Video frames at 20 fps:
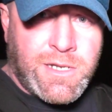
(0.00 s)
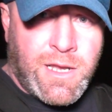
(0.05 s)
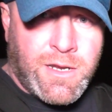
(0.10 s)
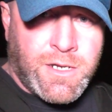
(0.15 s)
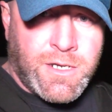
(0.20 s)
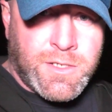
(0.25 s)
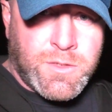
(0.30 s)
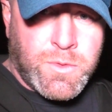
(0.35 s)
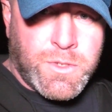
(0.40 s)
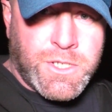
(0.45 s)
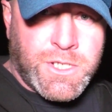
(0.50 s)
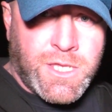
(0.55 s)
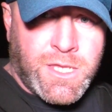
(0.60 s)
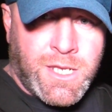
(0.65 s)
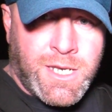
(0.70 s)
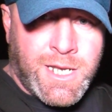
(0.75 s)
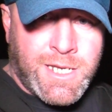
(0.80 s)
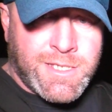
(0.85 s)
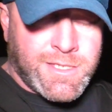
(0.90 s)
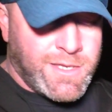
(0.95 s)
now I'm going to switch to the
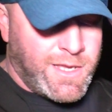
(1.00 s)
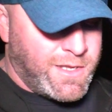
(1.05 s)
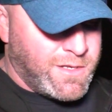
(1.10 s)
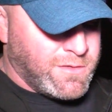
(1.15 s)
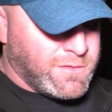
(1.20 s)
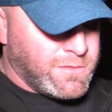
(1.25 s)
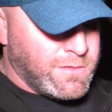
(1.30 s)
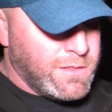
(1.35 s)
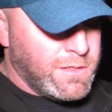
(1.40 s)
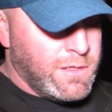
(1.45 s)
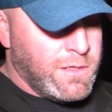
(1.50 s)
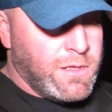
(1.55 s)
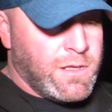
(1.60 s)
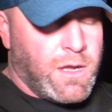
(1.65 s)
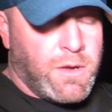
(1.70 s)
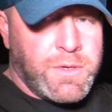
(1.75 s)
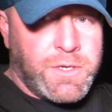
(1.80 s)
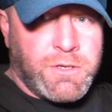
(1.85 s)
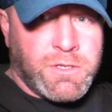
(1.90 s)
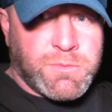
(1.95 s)
next cycle.
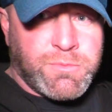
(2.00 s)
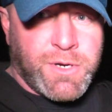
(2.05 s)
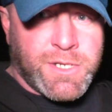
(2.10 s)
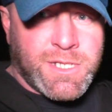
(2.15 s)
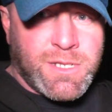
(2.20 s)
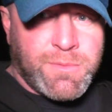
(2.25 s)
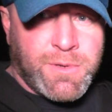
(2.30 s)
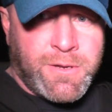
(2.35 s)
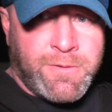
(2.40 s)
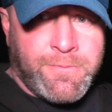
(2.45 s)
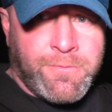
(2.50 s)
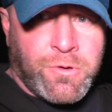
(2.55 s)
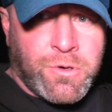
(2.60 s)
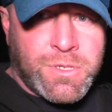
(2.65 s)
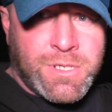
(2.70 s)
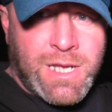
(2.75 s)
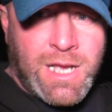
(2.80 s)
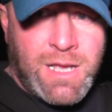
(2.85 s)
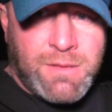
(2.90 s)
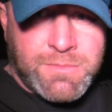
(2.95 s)
All we do is press the button 4
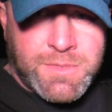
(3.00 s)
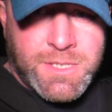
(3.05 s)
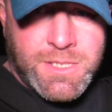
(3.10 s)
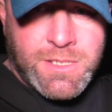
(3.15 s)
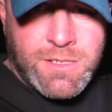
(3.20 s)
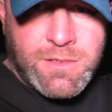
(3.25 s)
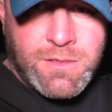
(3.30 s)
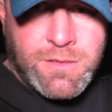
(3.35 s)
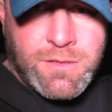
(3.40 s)
times.